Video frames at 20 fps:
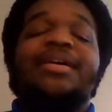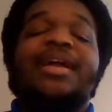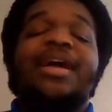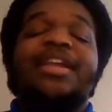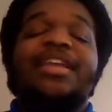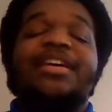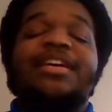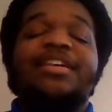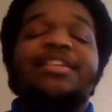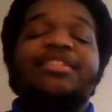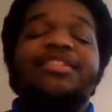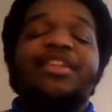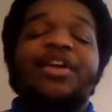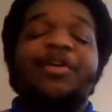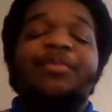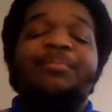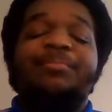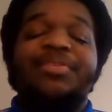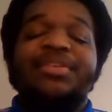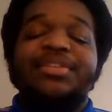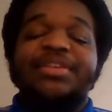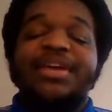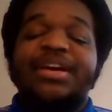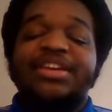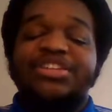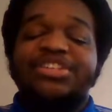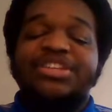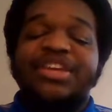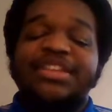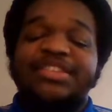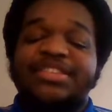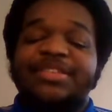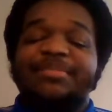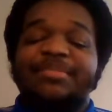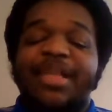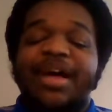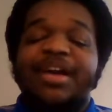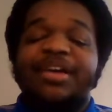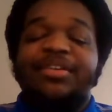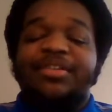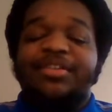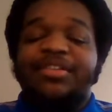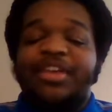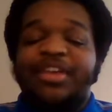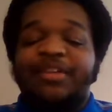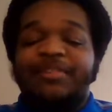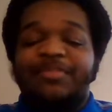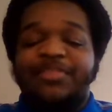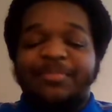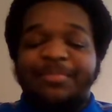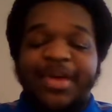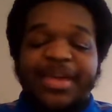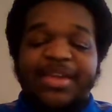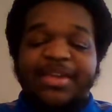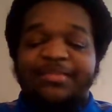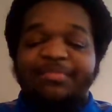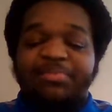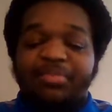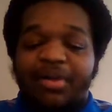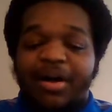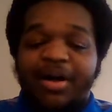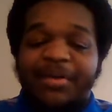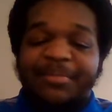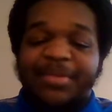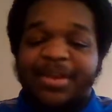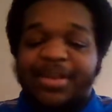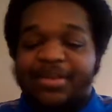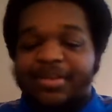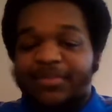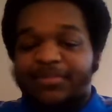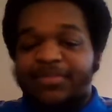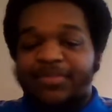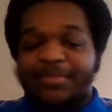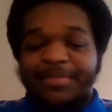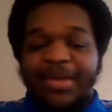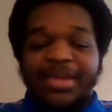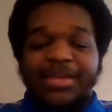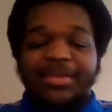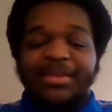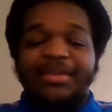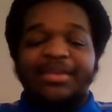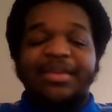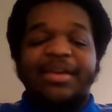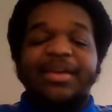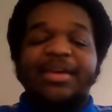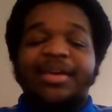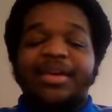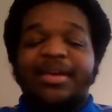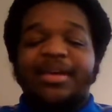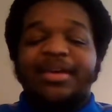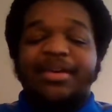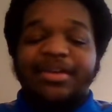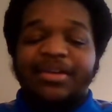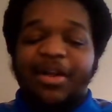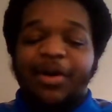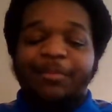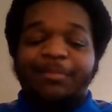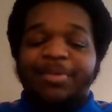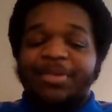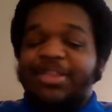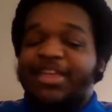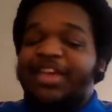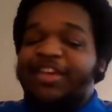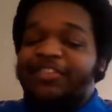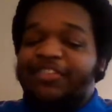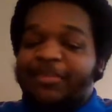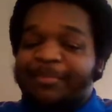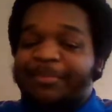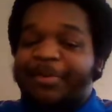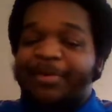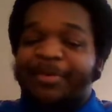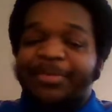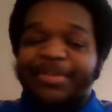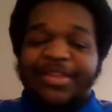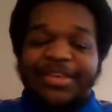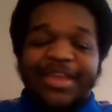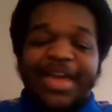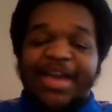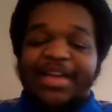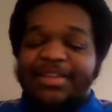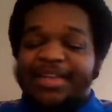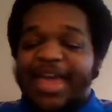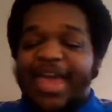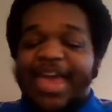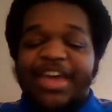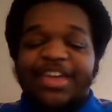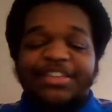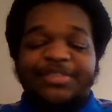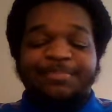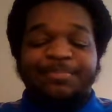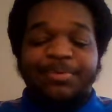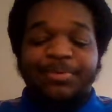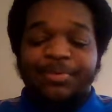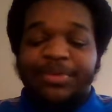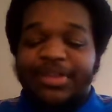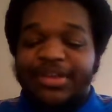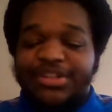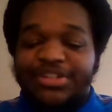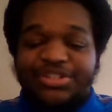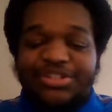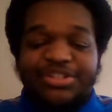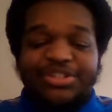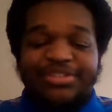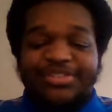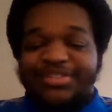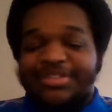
kind of, you know, shed some light on it. If you make it prominent, if you make it, you know, believable and not ass poolish.